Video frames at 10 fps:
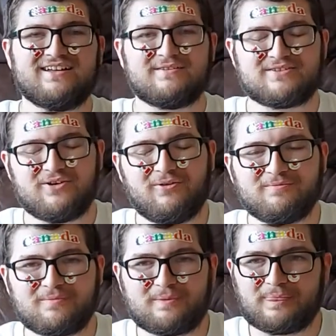
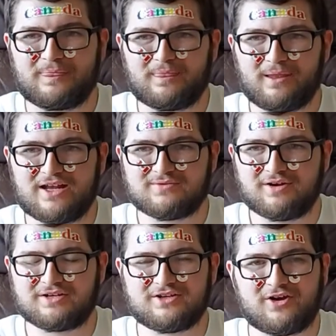So I just
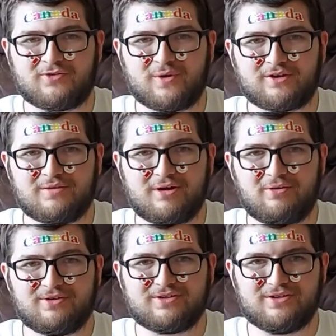wanted to talk quickly about